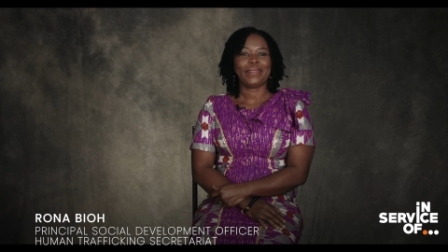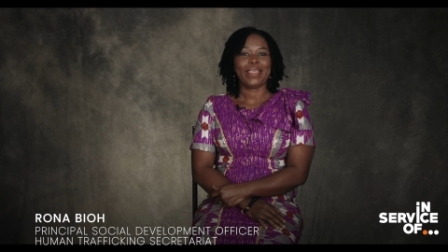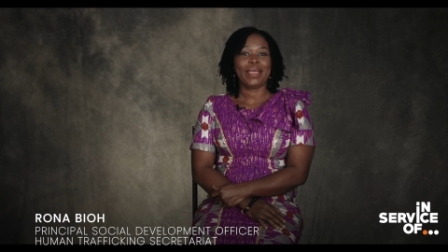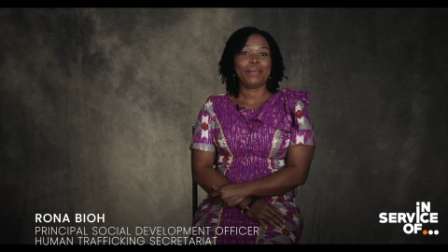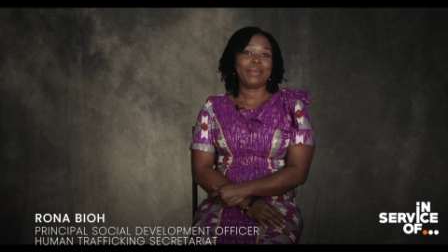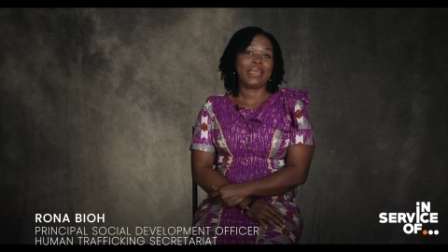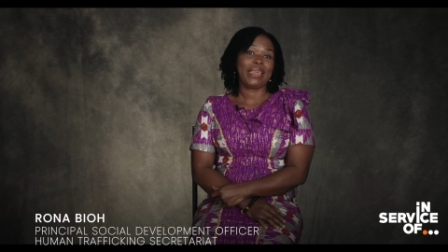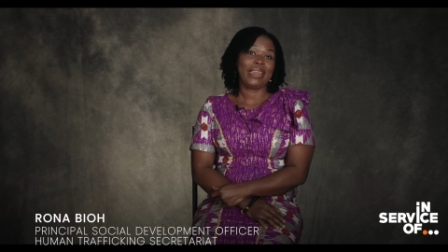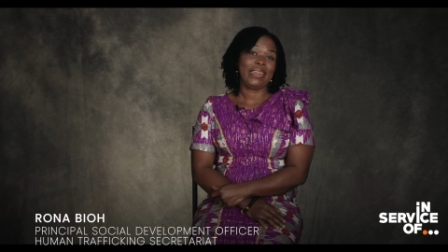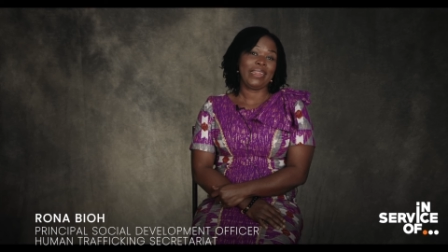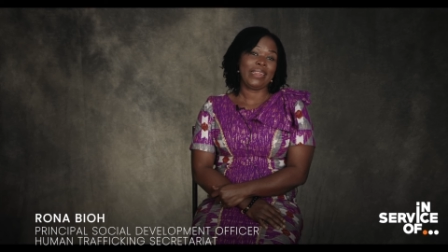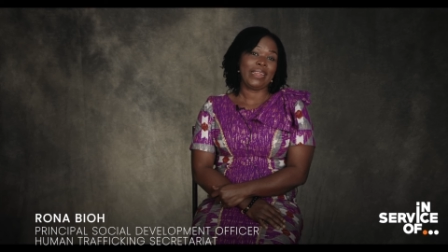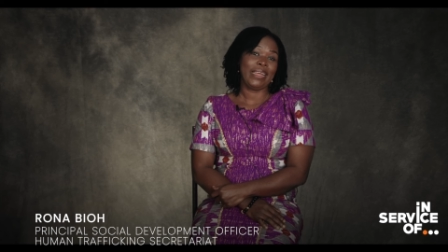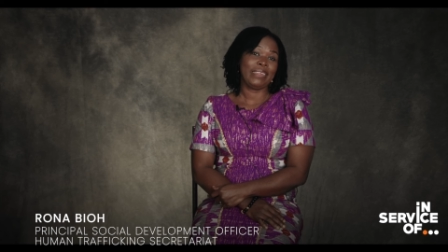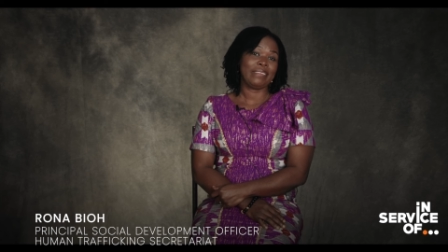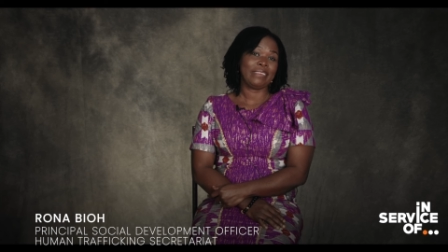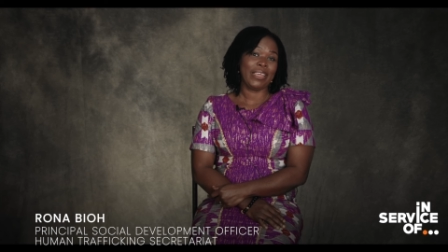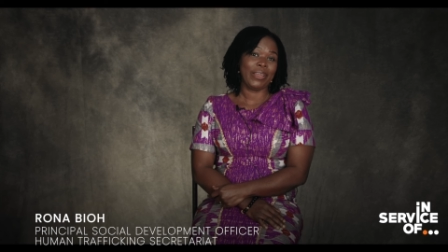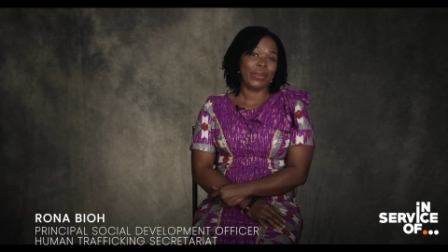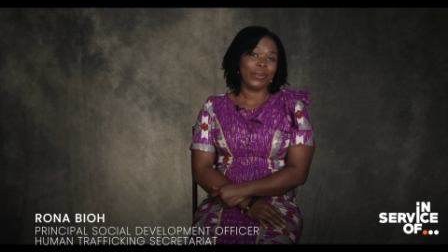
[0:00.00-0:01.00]
I'm a
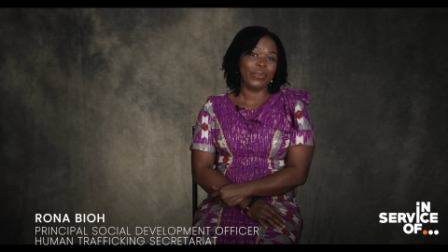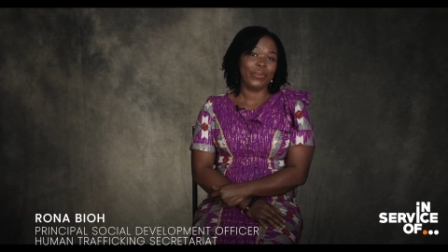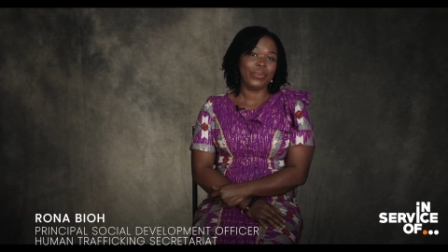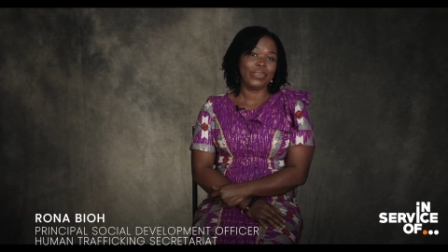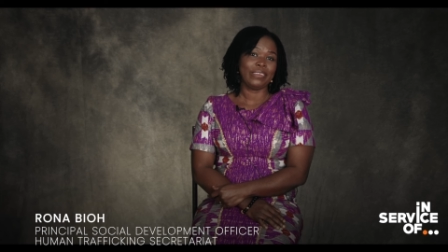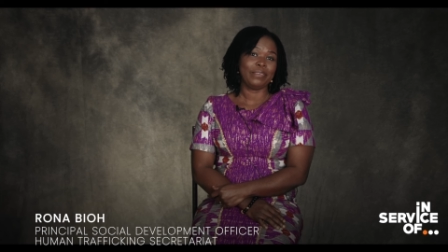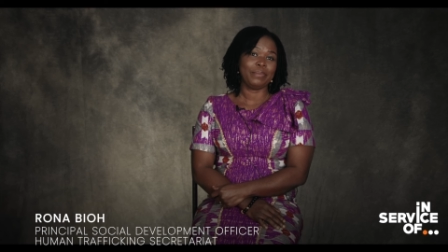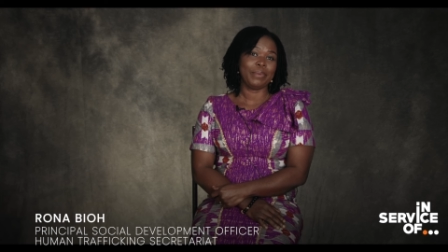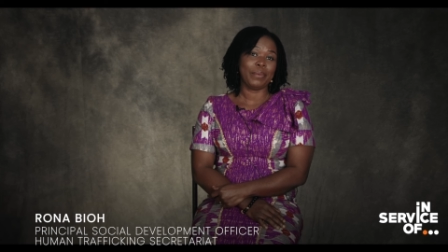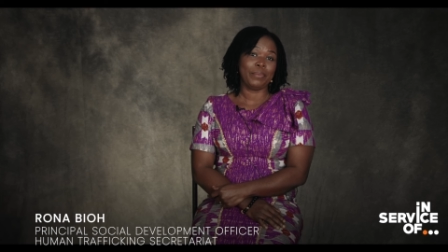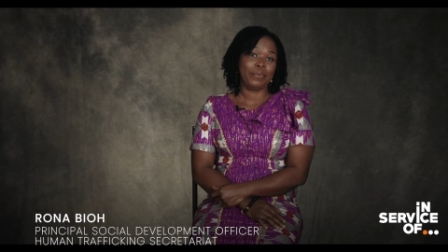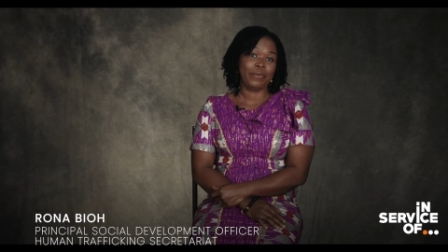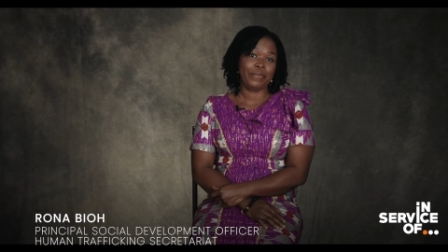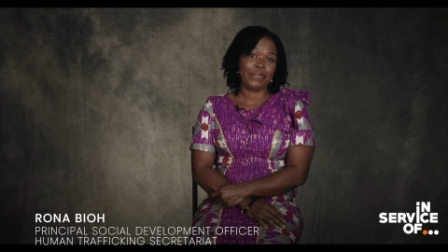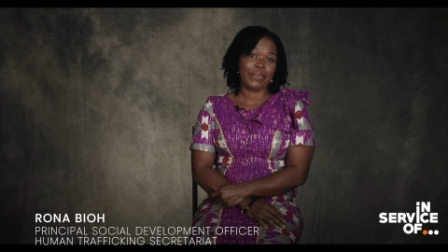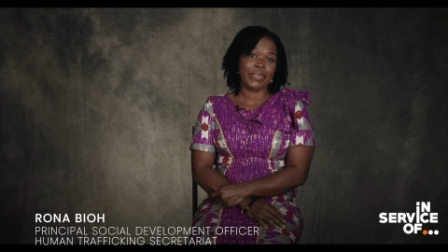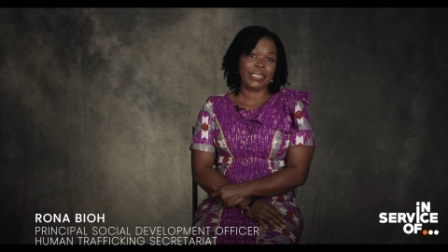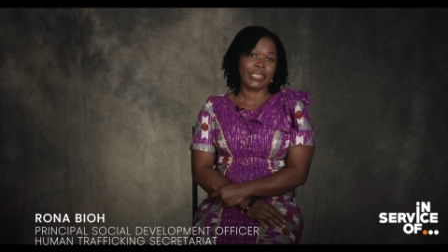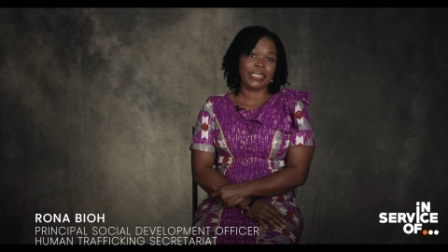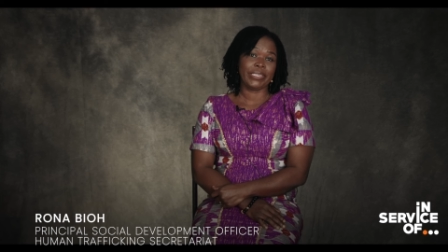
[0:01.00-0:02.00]
clinical psychologist by
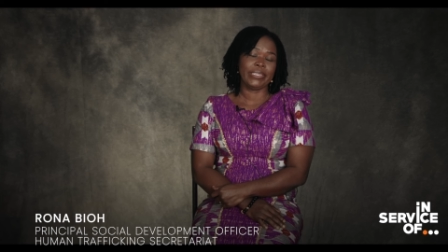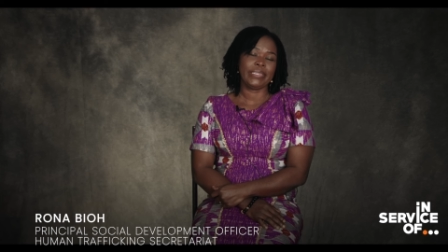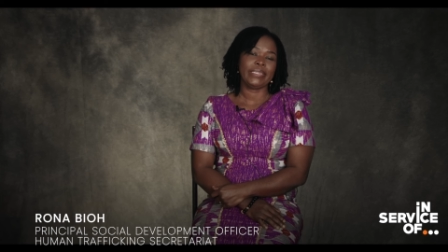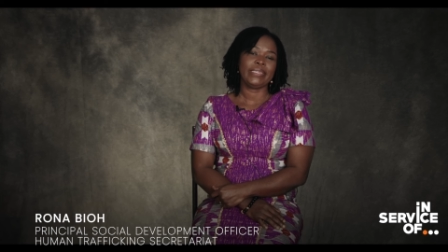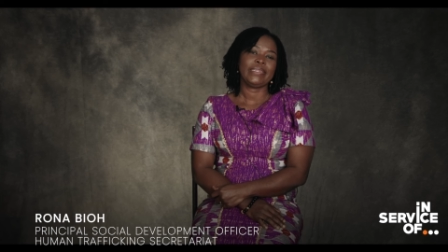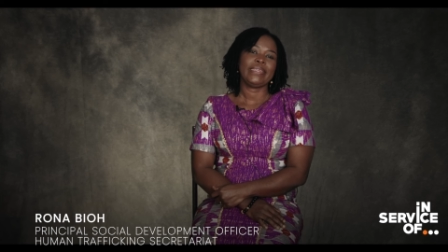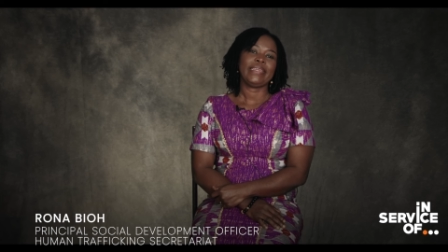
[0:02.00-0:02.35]
profession,